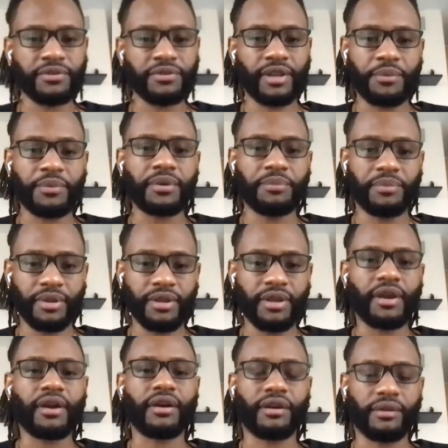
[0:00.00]
that was
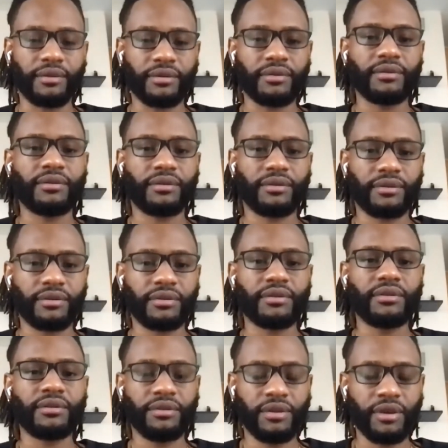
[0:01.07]
available.
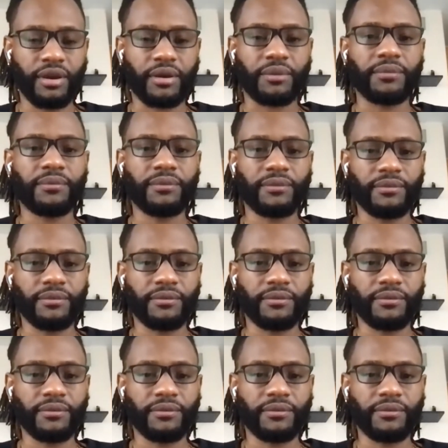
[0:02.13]
And then, so you